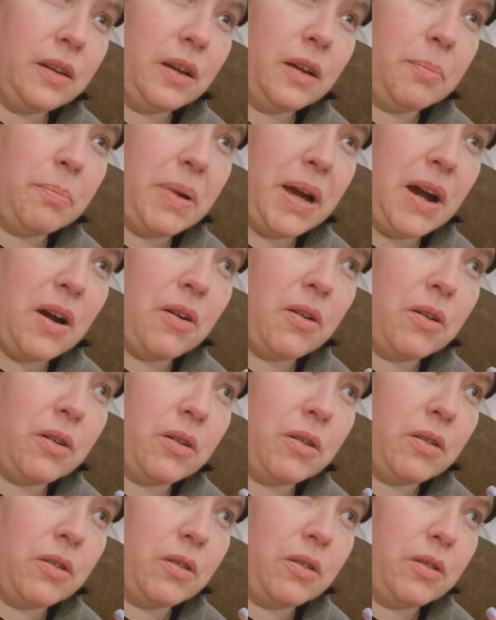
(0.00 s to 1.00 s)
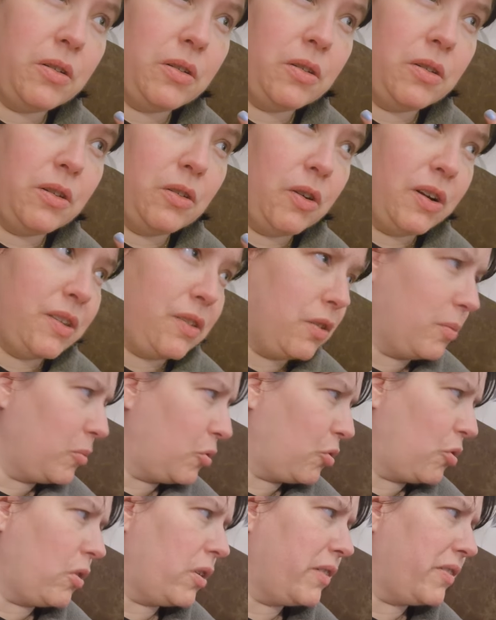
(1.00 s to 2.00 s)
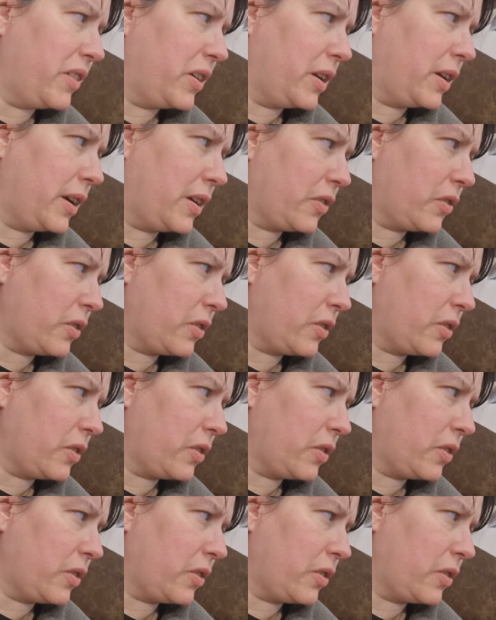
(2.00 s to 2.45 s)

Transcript: about nighttime driving, actually.